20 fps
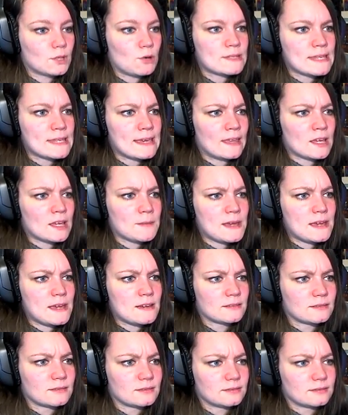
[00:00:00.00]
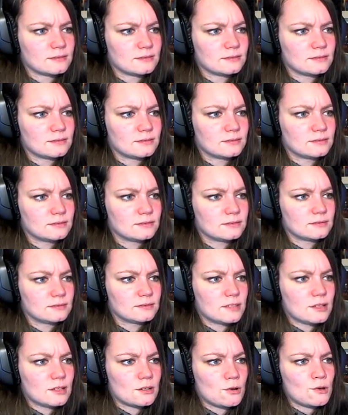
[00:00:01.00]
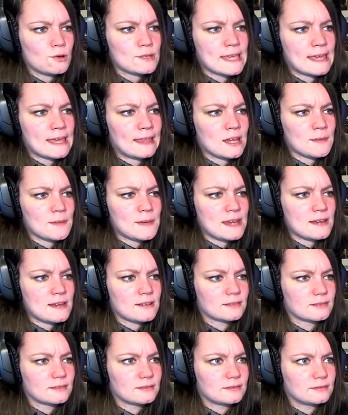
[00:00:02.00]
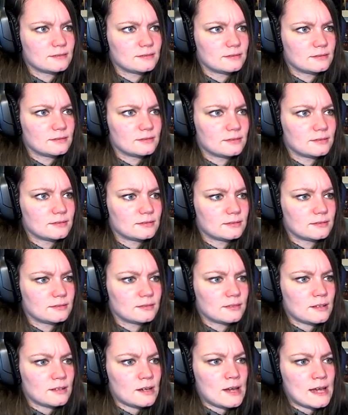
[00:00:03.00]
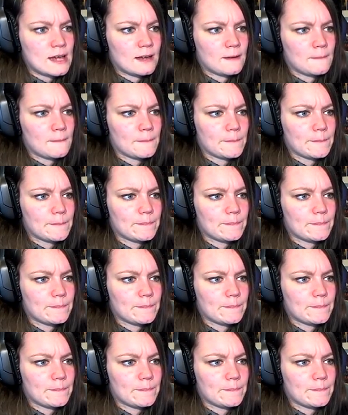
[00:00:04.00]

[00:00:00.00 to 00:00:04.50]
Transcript: Who's killing me? Who's killing me? Hey!